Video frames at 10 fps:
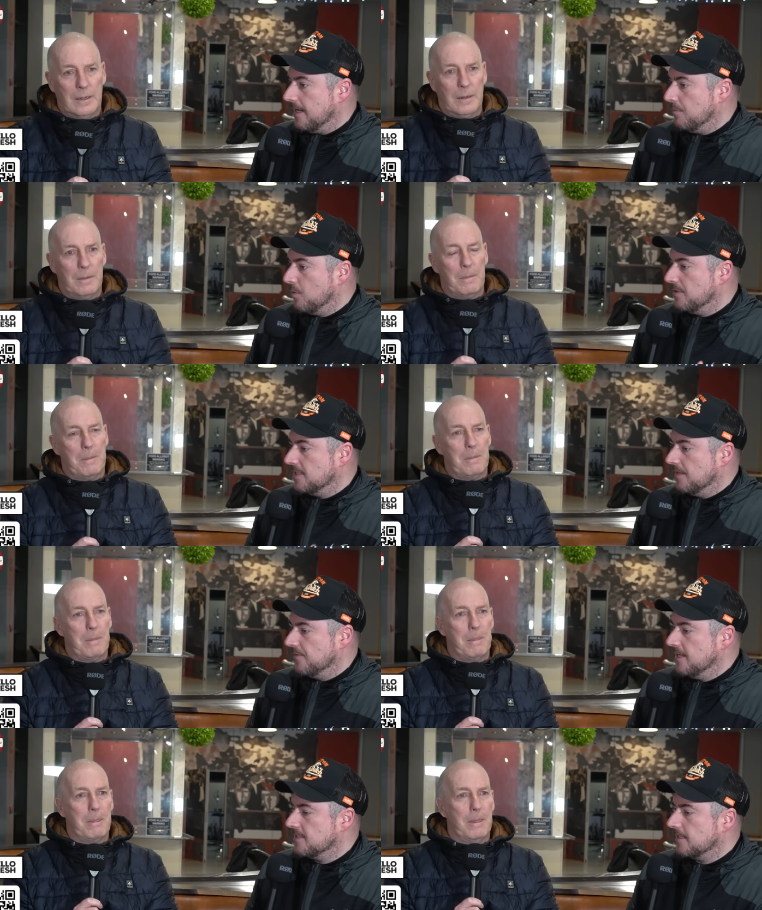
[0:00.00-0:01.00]
Speaker 1: here, what we've seen
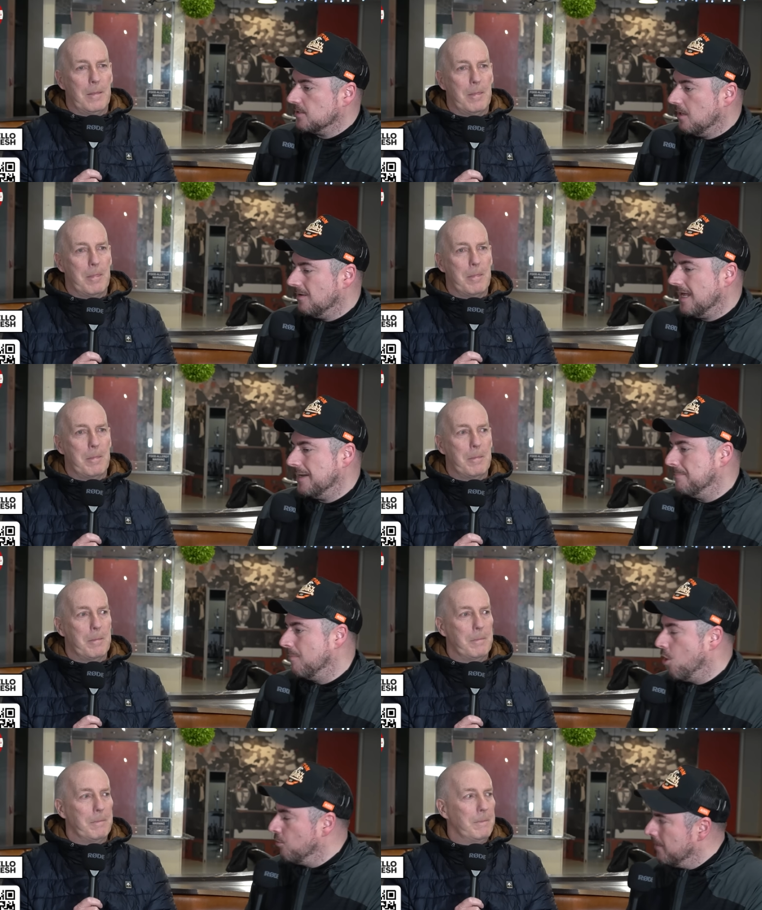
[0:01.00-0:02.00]
recently, it's all like
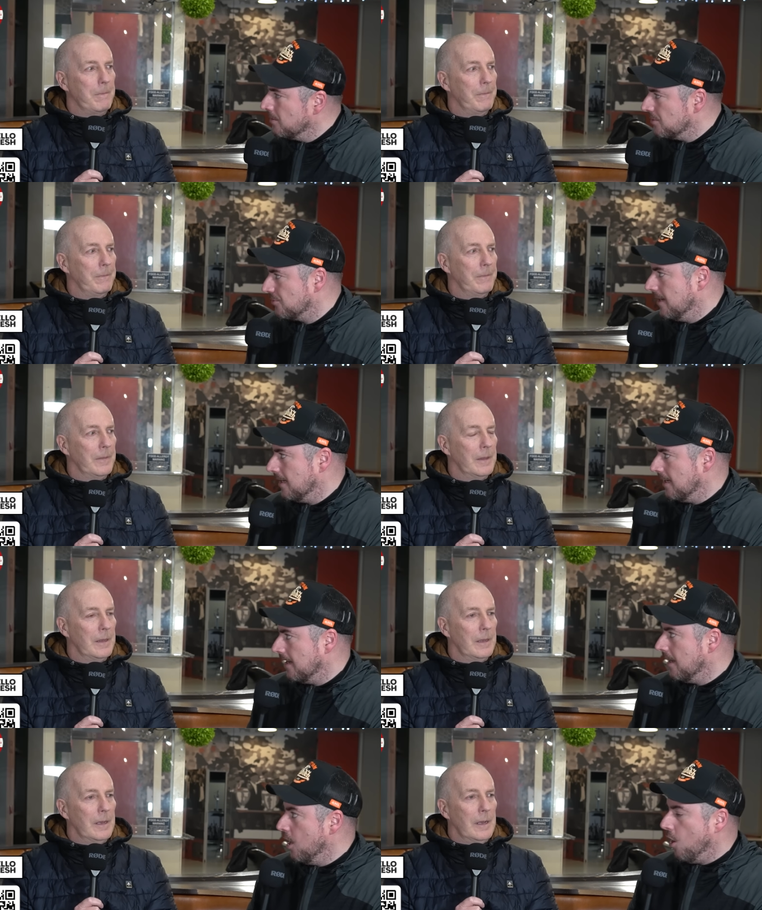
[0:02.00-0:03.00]
moments, really, is
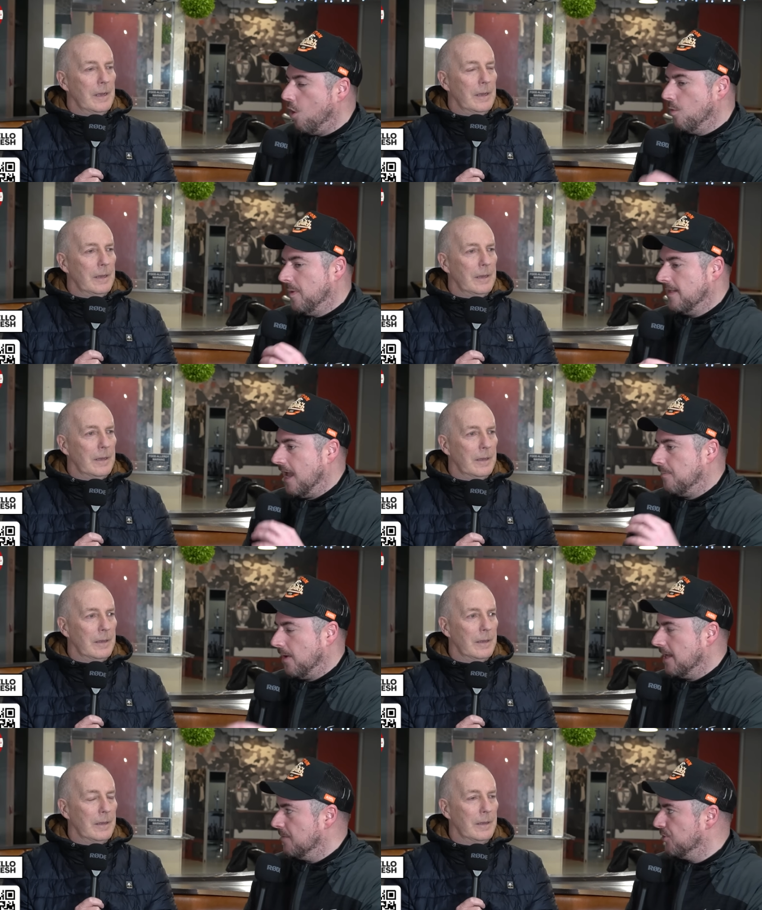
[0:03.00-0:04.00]
it? Hoping that a
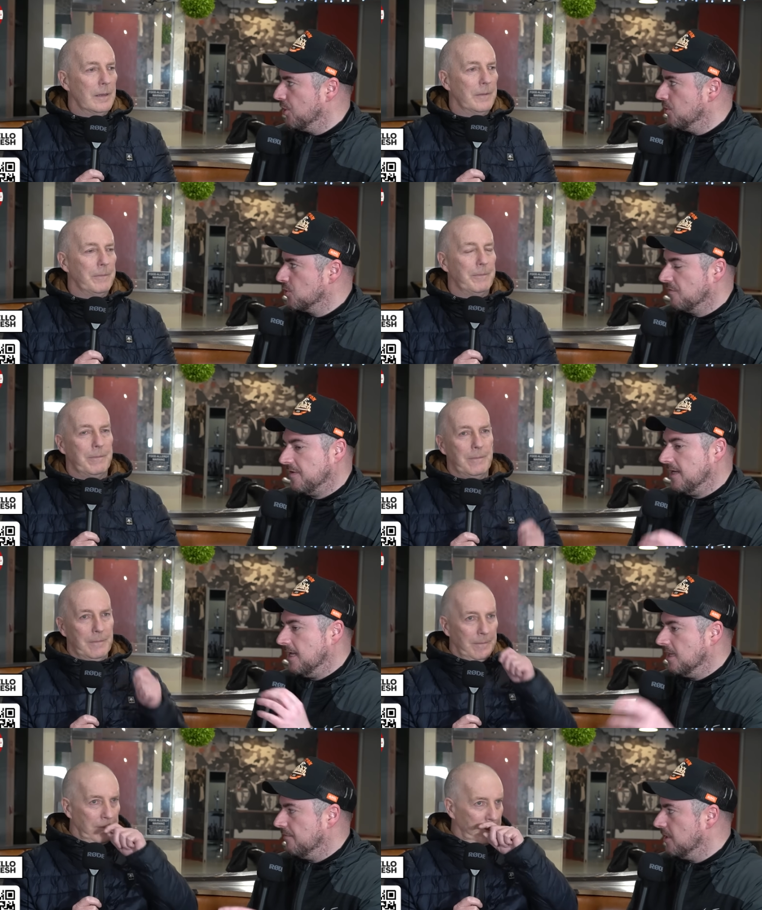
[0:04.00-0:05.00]
player produce something
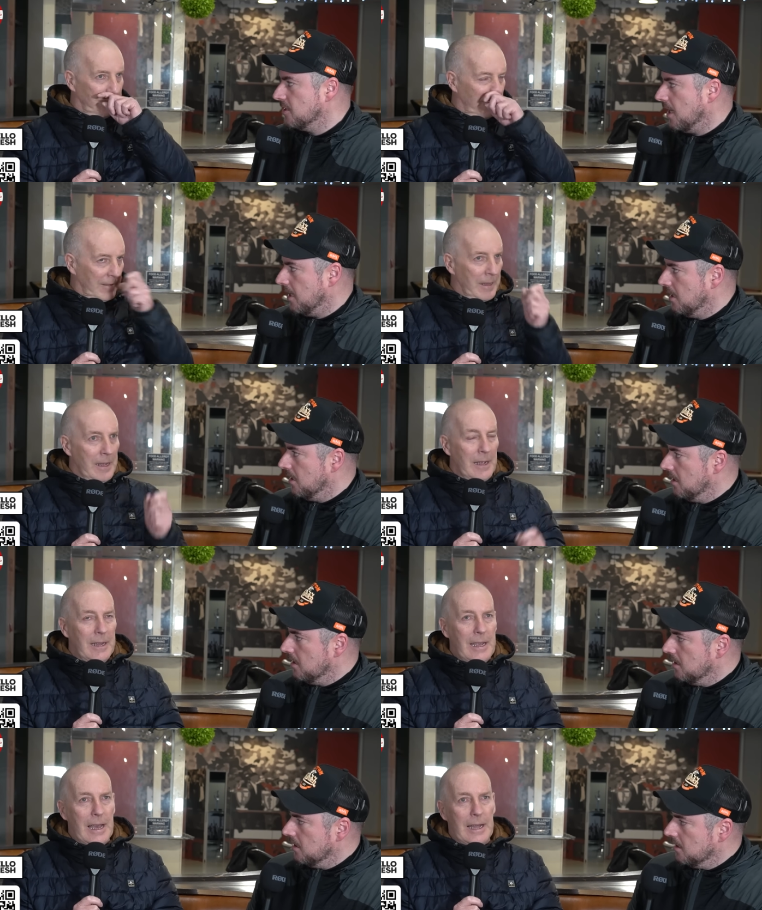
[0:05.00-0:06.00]
individually.
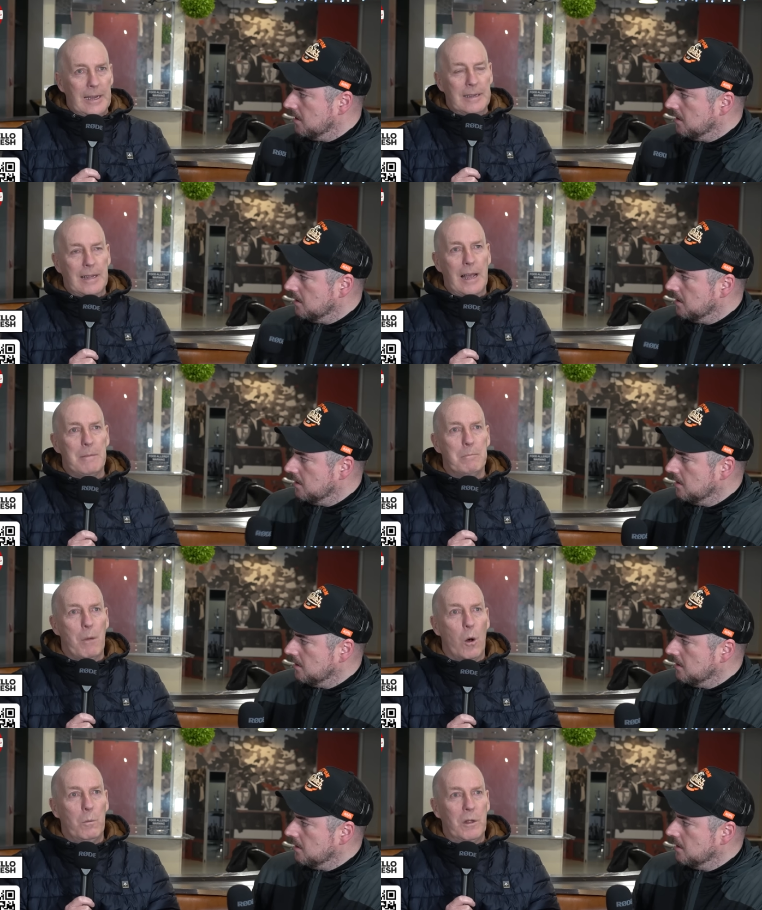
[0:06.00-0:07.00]
Speaker 2: Yeah, it's like
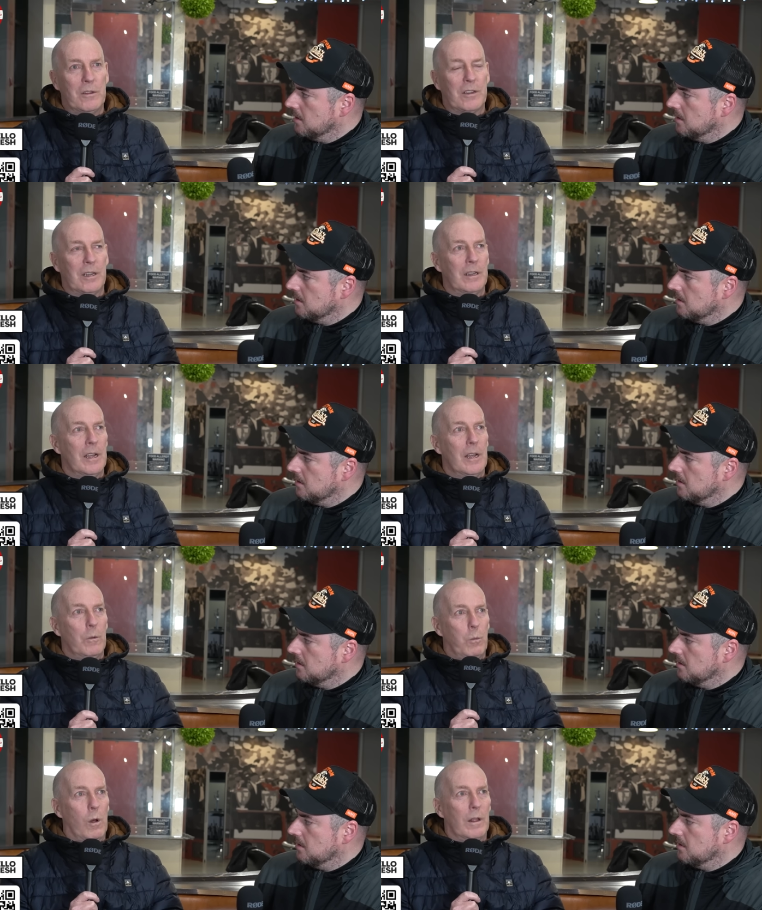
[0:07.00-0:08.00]
moments, and
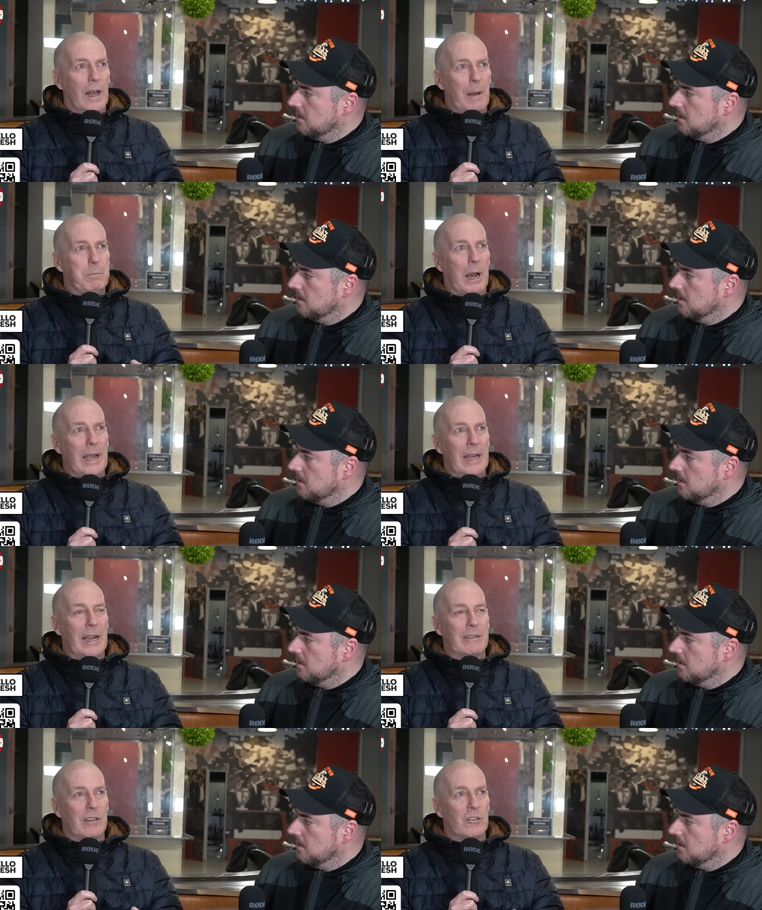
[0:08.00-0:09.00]
a player
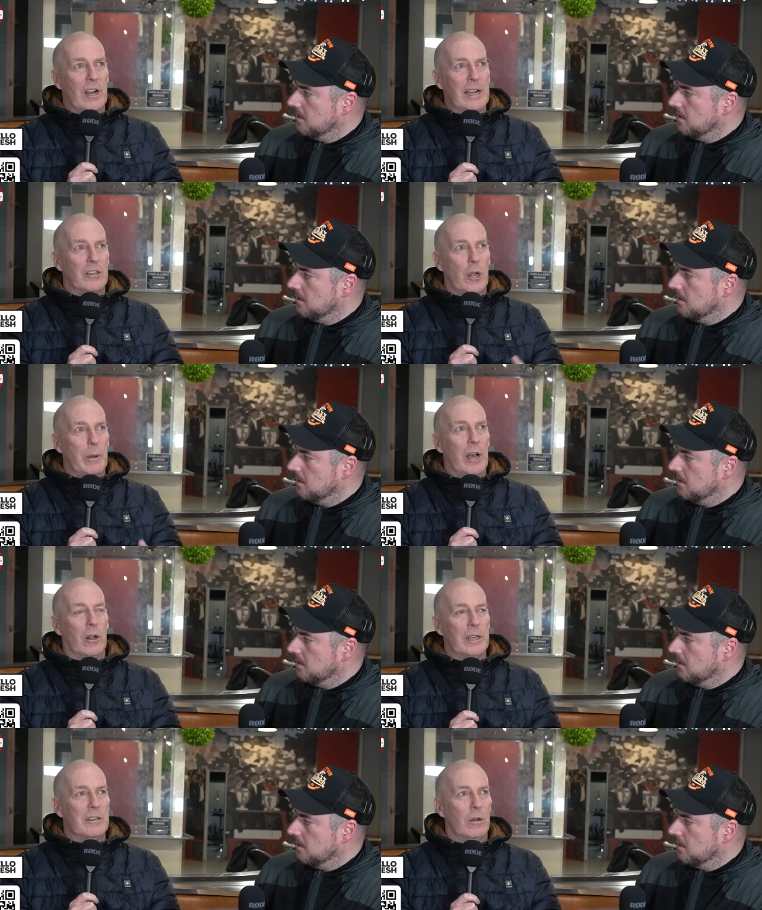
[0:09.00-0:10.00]
has to try and do it
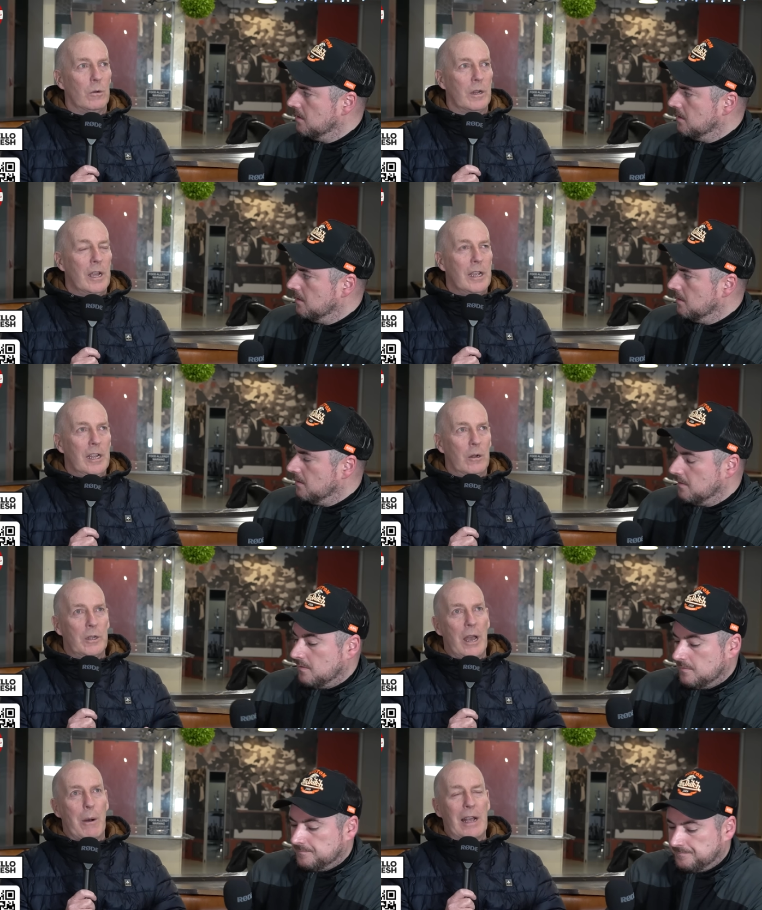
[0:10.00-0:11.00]
on his own. You know,
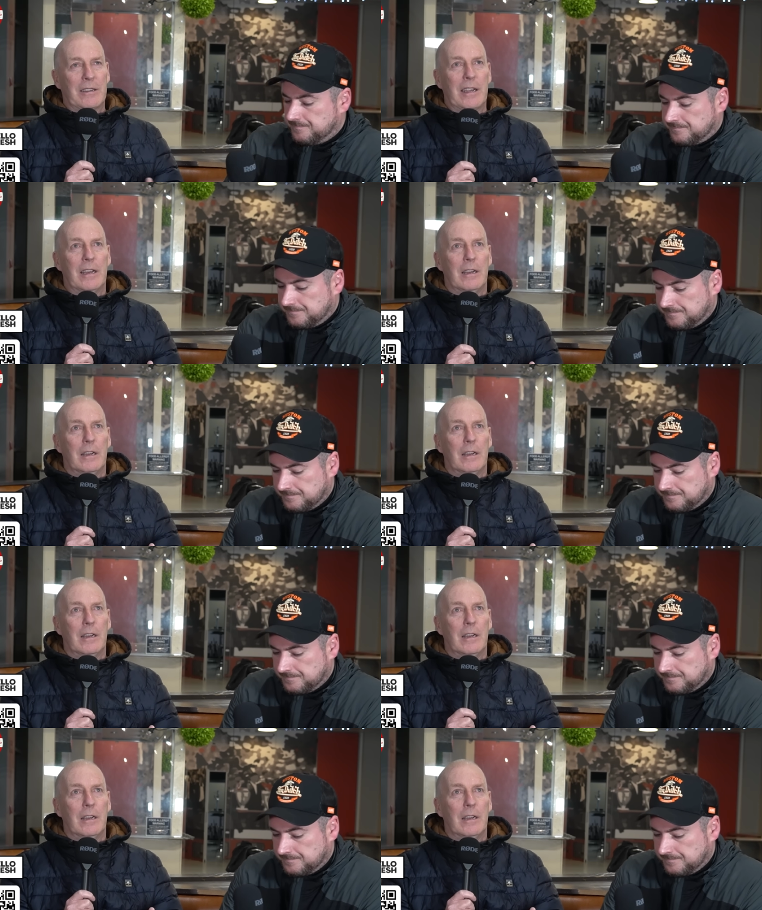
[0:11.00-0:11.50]
you ask